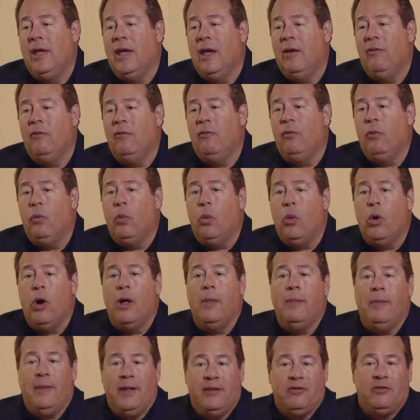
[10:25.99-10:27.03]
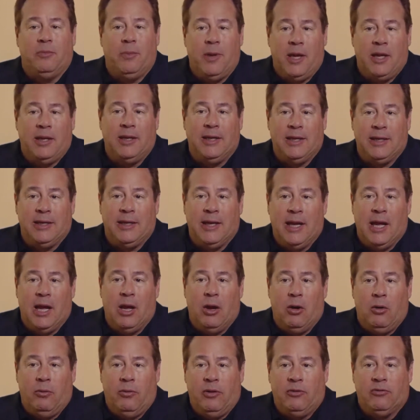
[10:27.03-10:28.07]
have one that's pending
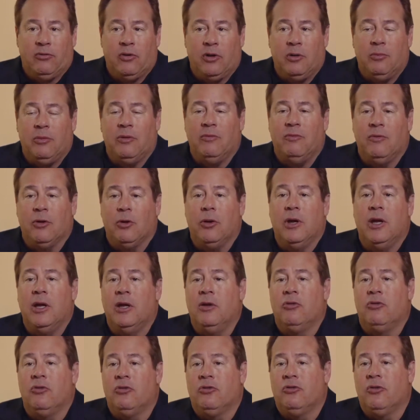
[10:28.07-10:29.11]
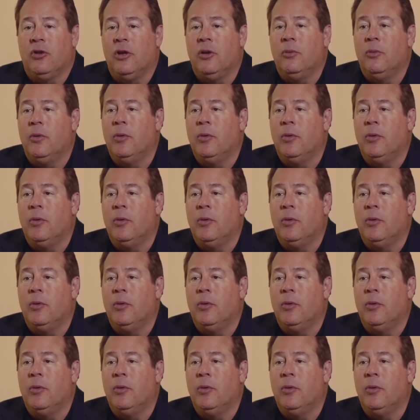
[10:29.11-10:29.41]
now that's going to be very interesting.